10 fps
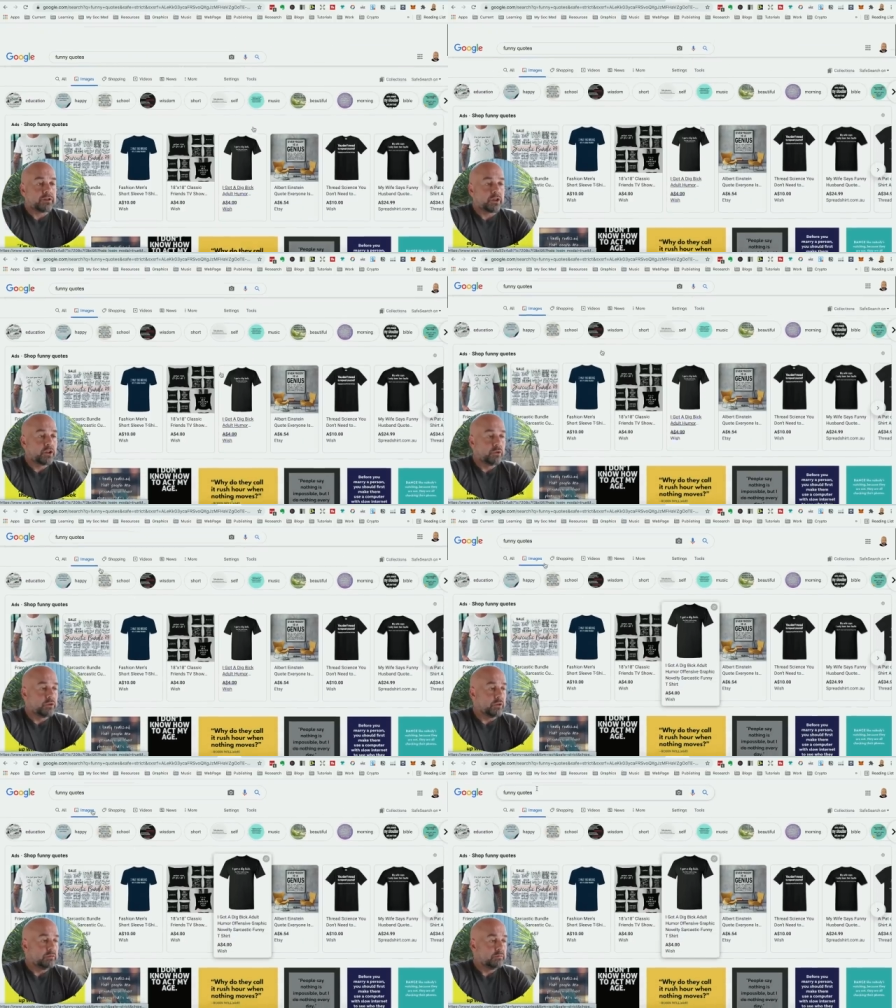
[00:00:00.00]
to
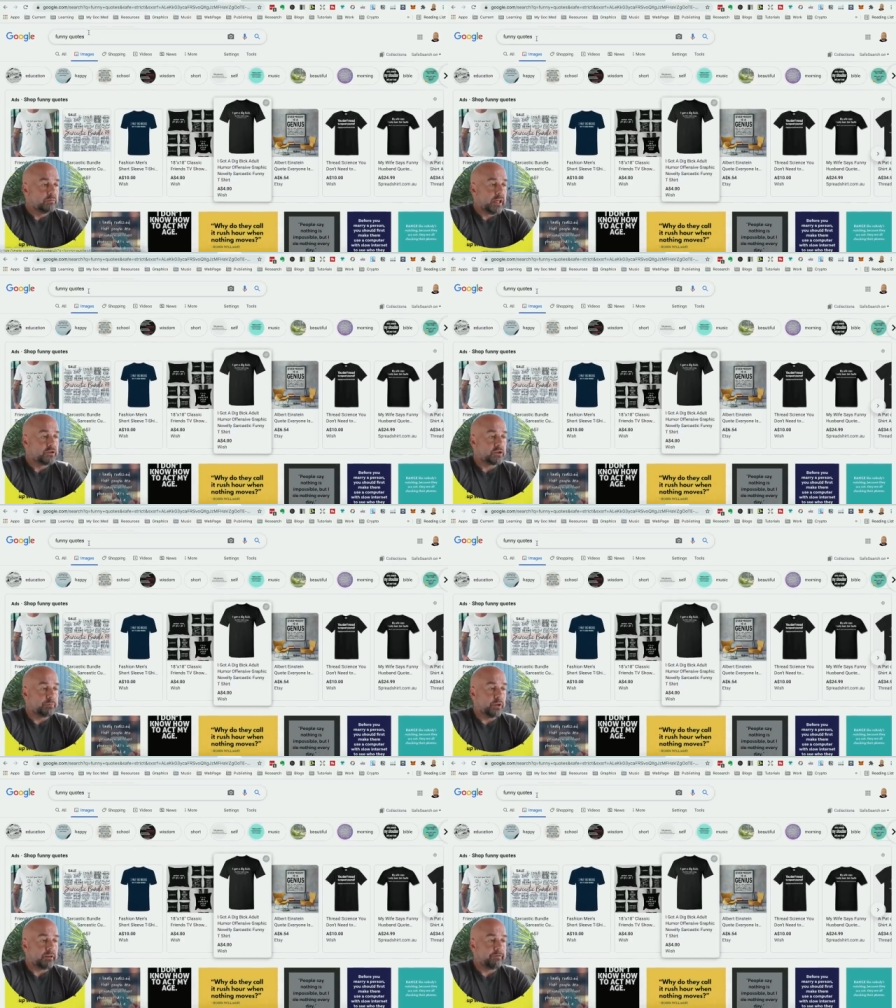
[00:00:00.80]
Google and
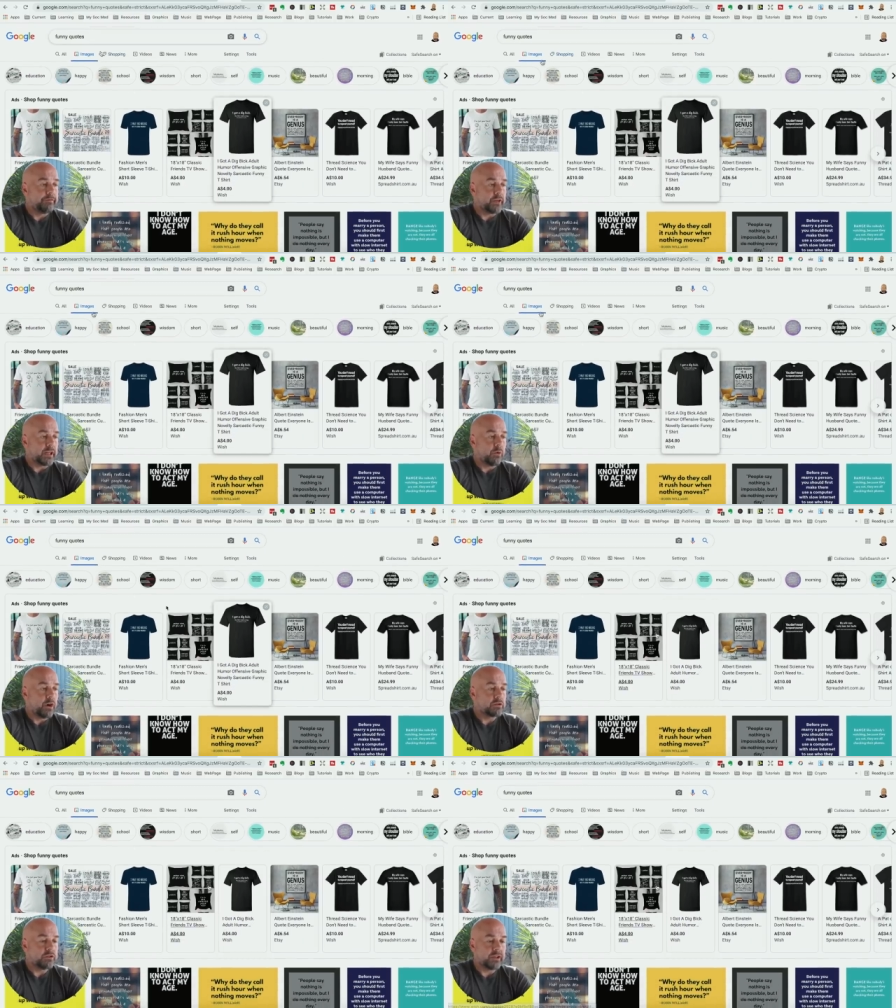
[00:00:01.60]
just put in funny
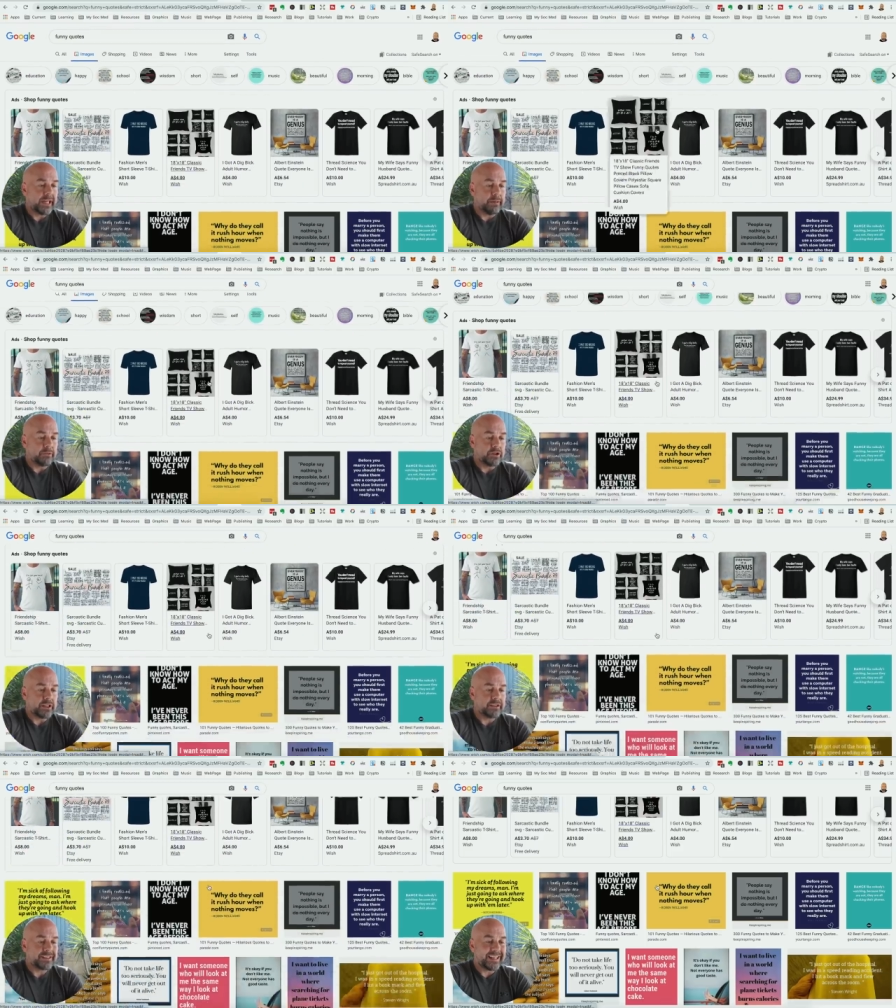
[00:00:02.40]
quotes, look at
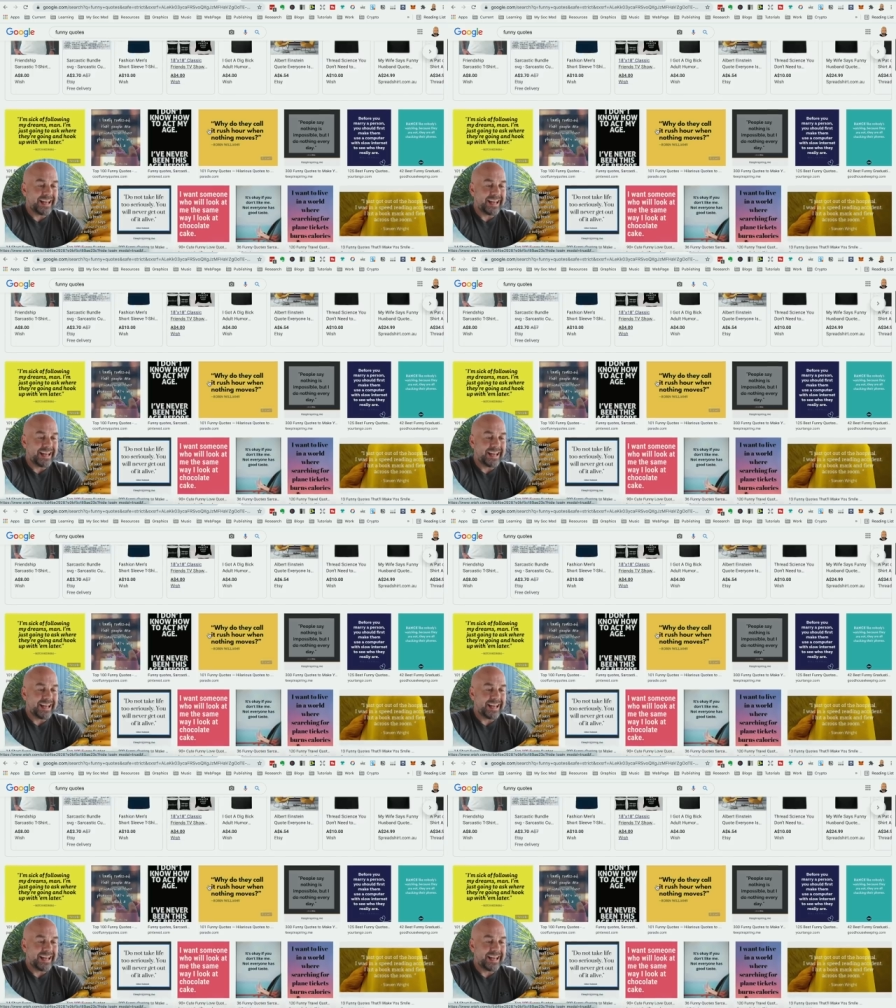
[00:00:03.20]
images